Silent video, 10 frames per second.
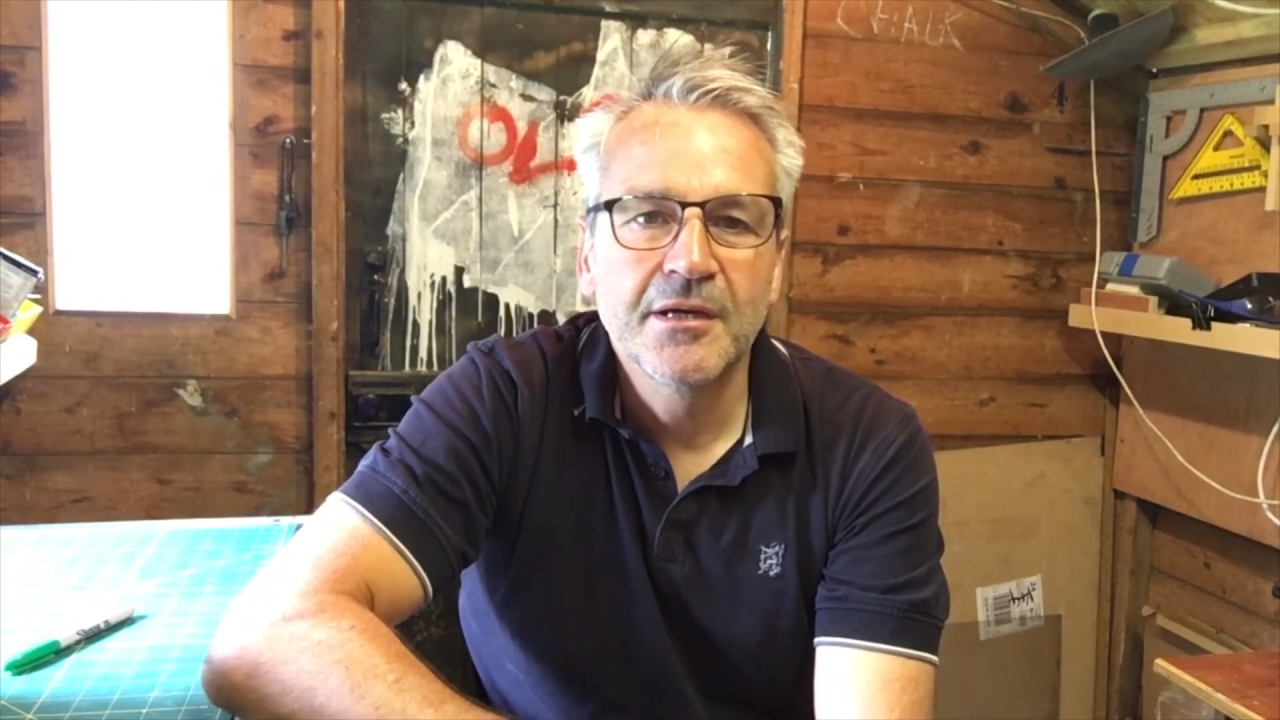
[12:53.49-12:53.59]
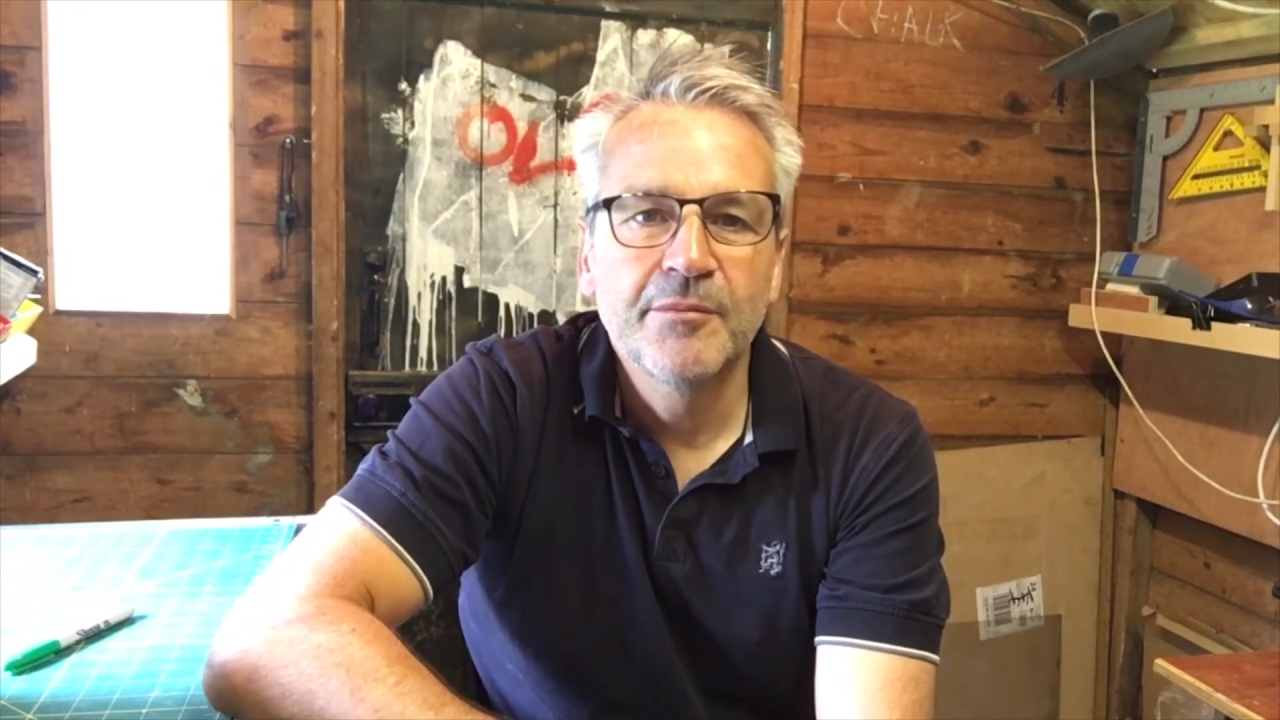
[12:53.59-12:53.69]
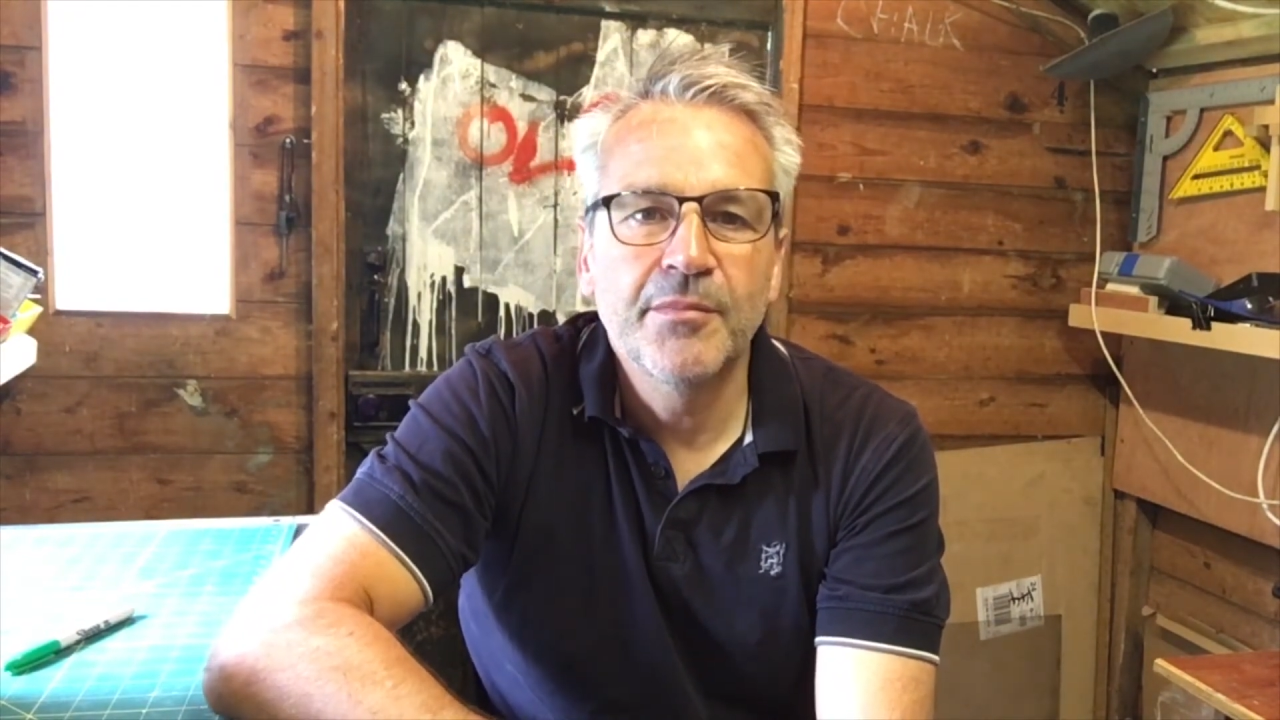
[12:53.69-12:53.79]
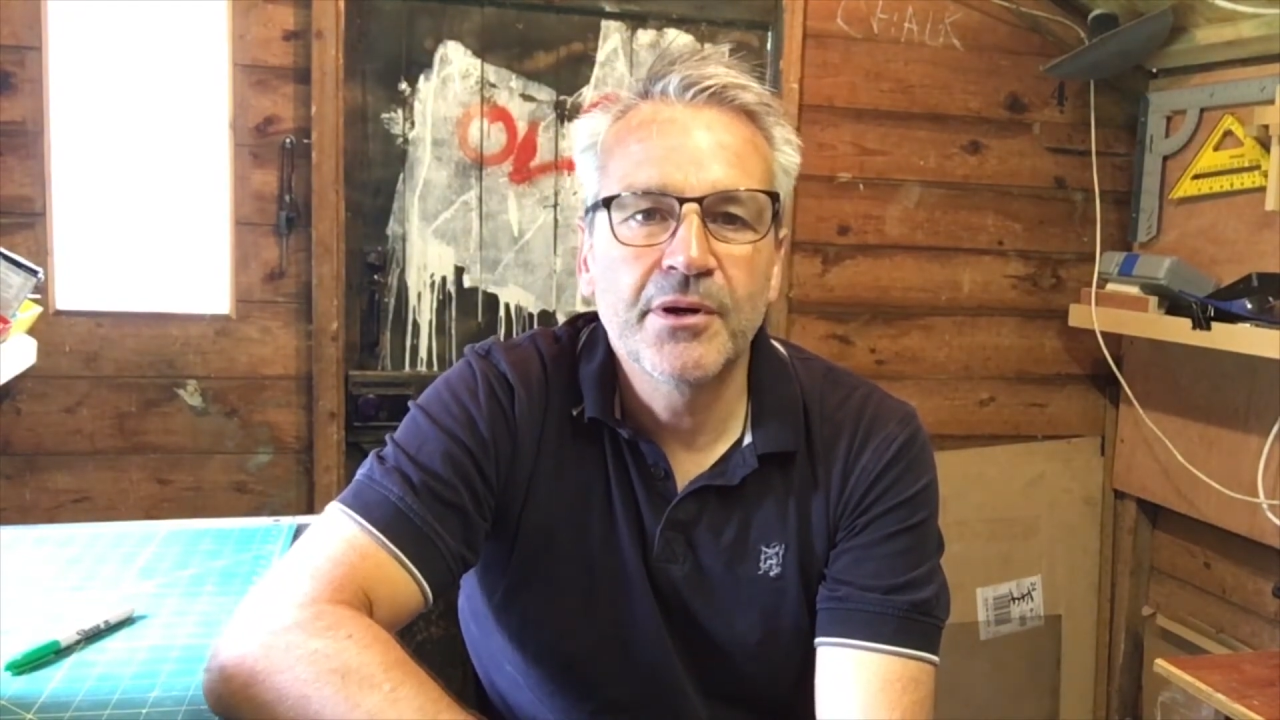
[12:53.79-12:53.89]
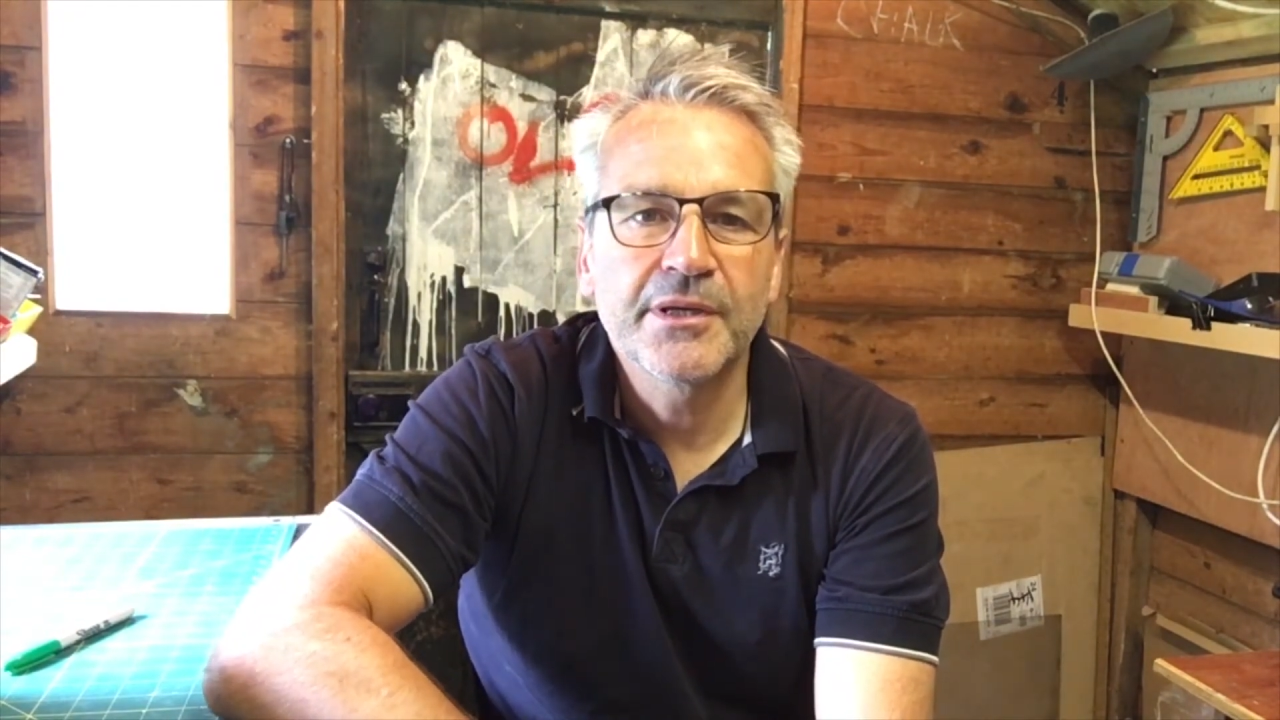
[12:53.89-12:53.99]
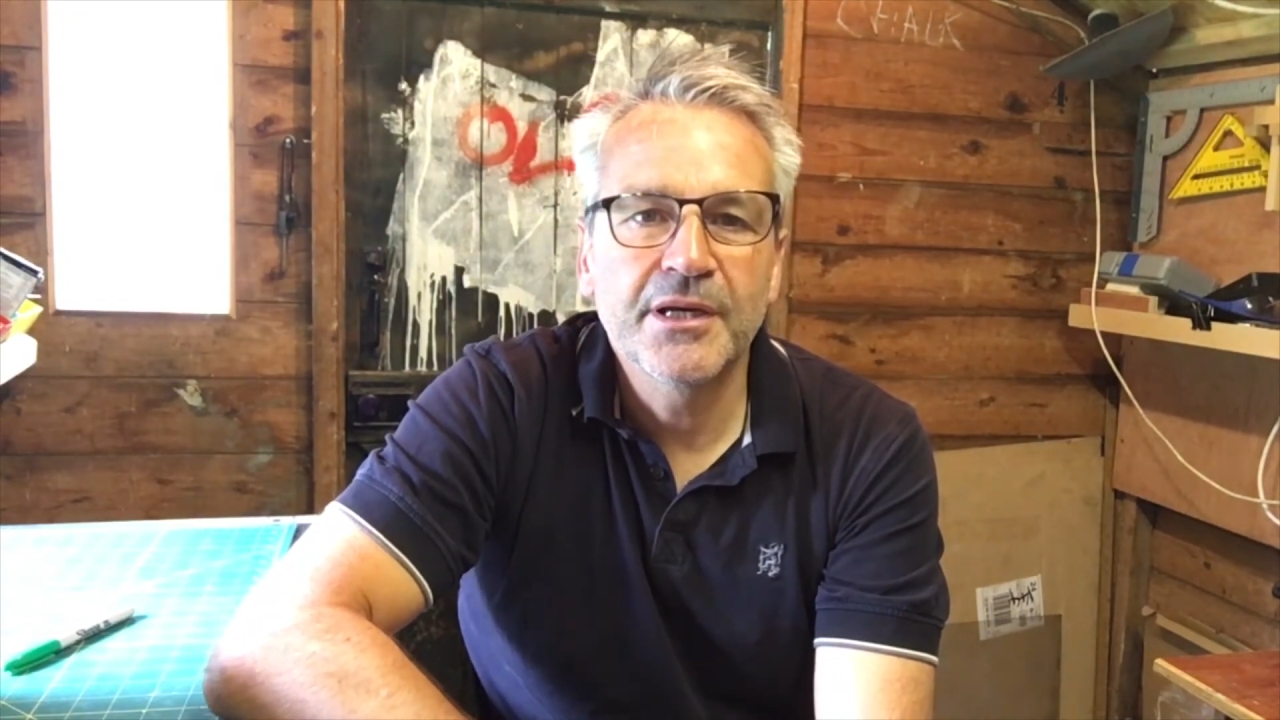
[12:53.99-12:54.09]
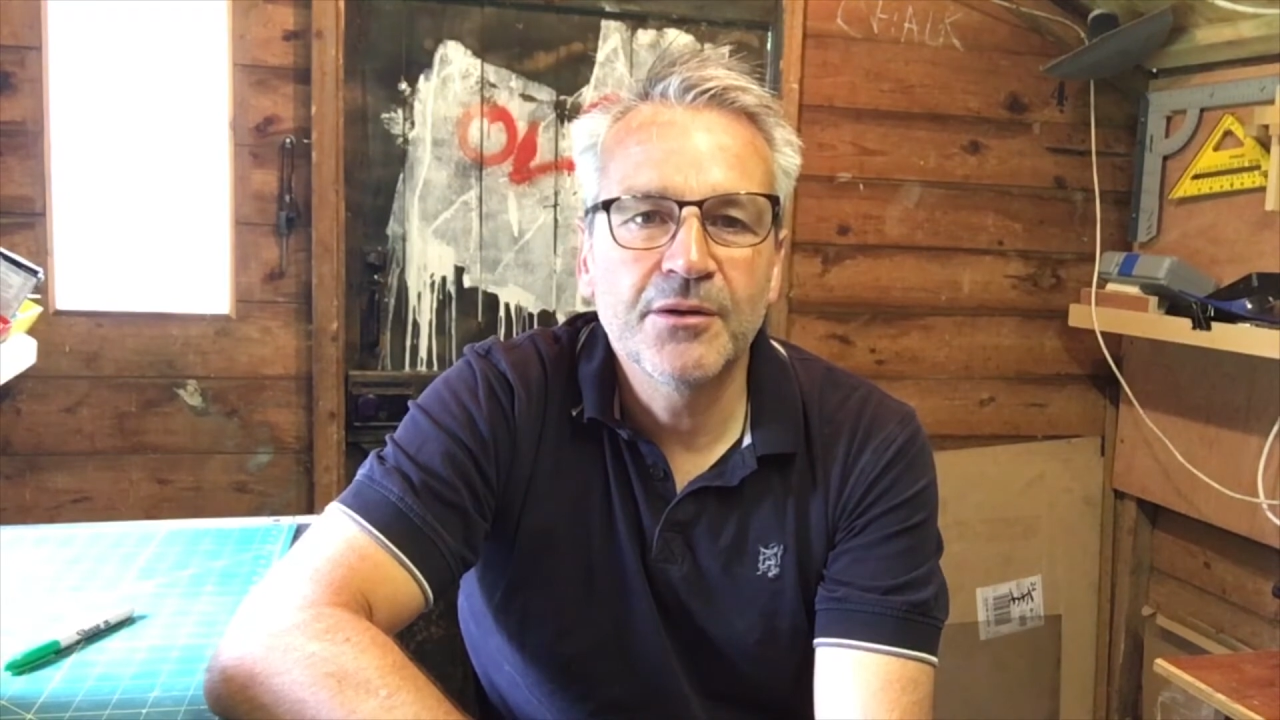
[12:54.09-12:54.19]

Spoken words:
my